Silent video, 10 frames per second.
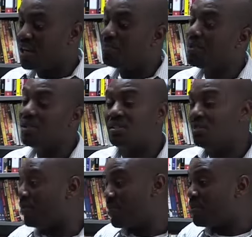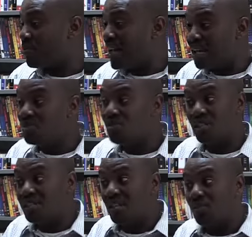And please, for everybody else who is
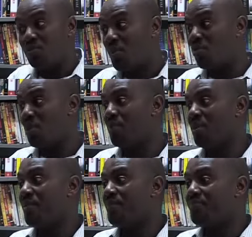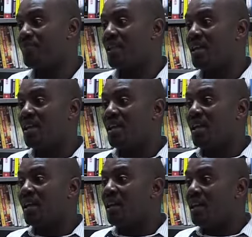listening to this program,
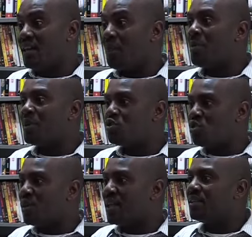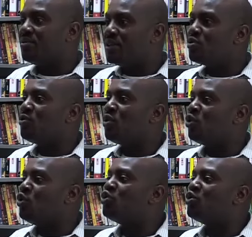the young people must know that first of all,
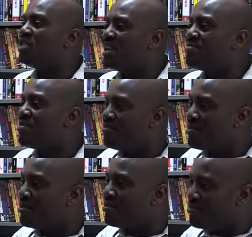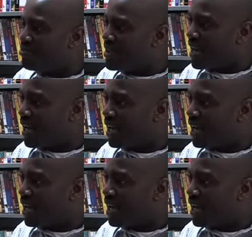you should never fear